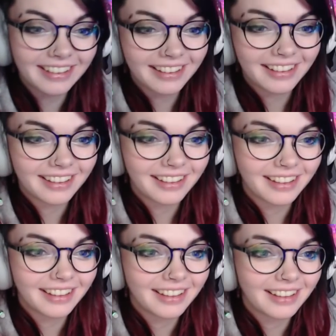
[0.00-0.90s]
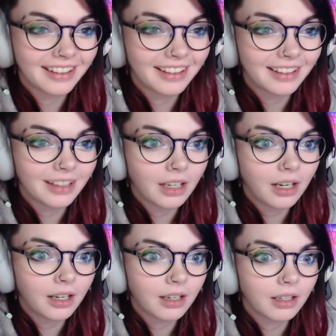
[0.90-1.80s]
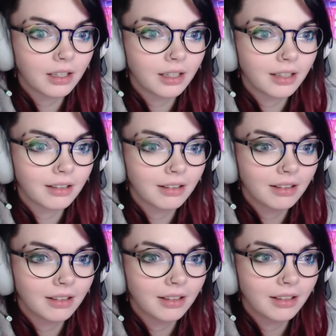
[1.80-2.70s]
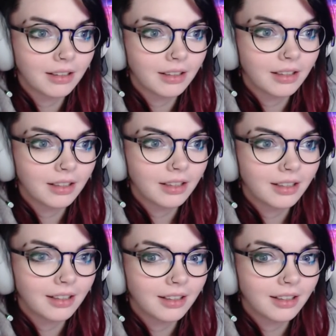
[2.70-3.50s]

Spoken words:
(no one is talking)